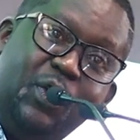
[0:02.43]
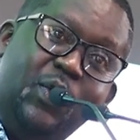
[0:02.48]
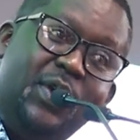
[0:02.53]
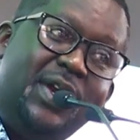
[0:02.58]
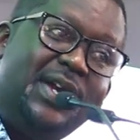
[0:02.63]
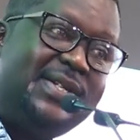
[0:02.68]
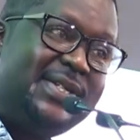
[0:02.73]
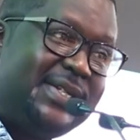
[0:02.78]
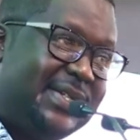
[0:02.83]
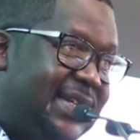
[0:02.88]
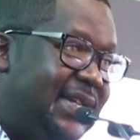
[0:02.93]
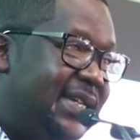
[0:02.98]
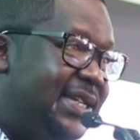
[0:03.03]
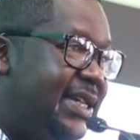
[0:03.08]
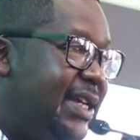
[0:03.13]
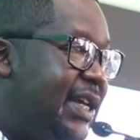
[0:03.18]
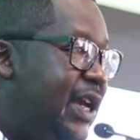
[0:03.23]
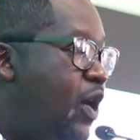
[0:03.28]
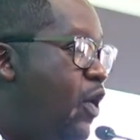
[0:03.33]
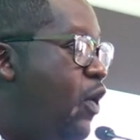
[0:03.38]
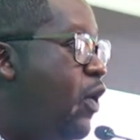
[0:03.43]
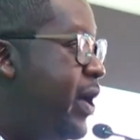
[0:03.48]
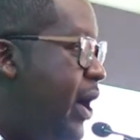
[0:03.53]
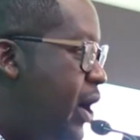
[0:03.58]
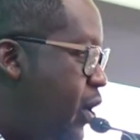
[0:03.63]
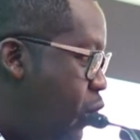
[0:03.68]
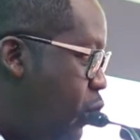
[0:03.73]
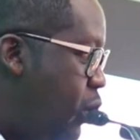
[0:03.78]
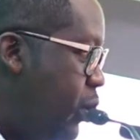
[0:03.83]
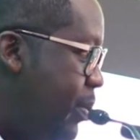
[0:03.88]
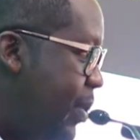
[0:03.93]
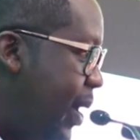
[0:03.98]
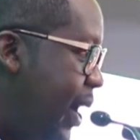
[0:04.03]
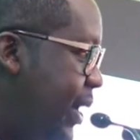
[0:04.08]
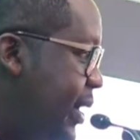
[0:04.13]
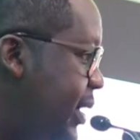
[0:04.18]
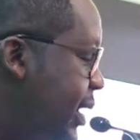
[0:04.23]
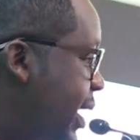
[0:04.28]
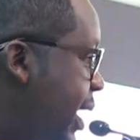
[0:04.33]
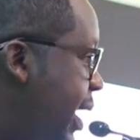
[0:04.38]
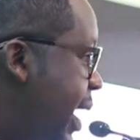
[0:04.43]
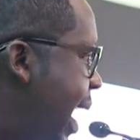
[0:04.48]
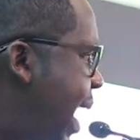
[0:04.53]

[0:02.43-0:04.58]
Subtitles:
we are sitting on a gold mine.